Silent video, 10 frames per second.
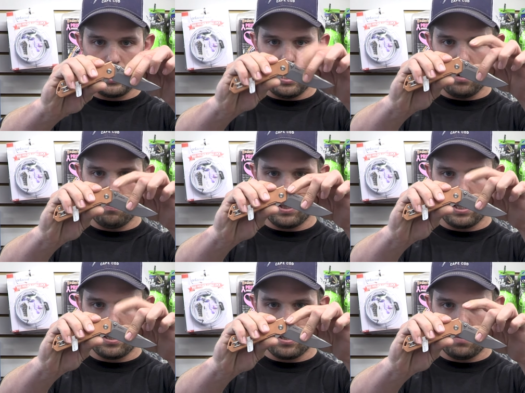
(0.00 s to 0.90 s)
see, but
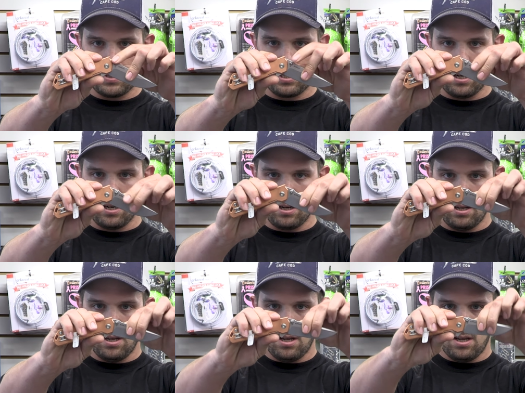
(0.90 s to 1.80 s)
this thumb stud
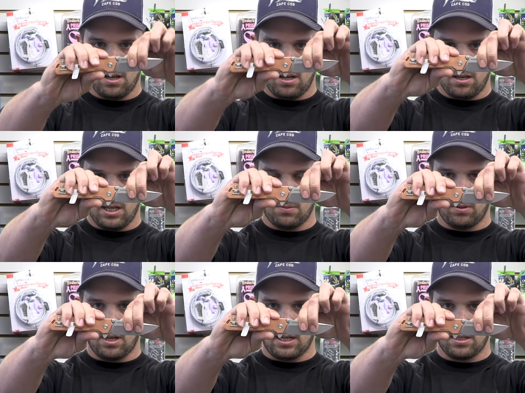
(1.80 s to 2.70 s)
is
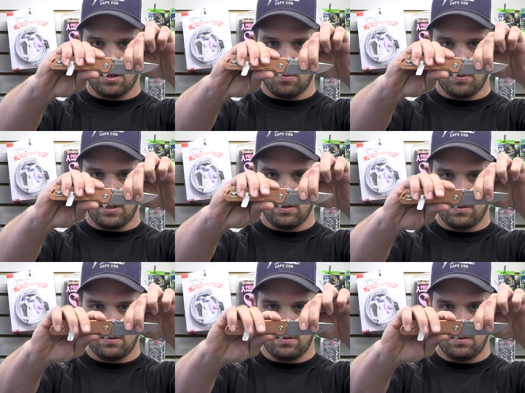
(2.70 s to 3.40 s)
what locks it open